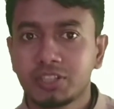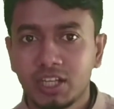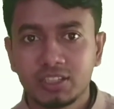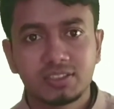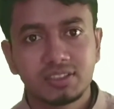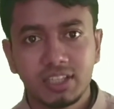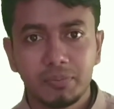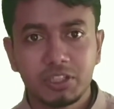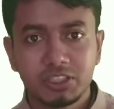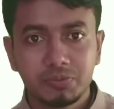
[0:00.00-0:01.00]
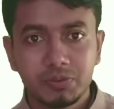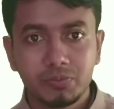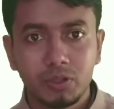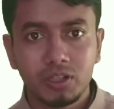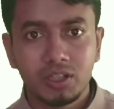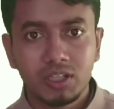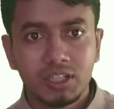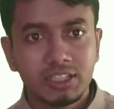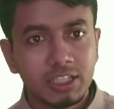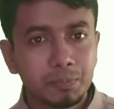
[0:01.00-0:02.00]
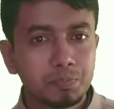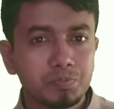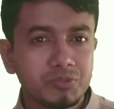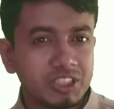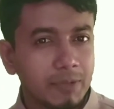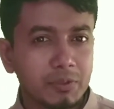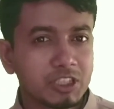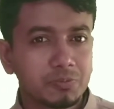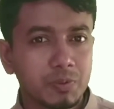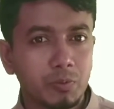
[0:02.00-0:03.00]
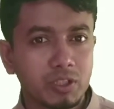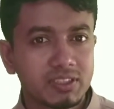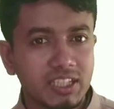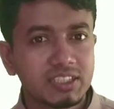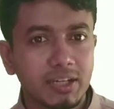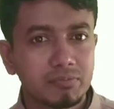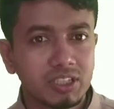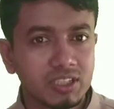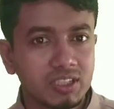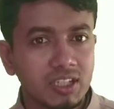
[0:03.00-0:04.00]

trust Japanese people. If Japanese people say something,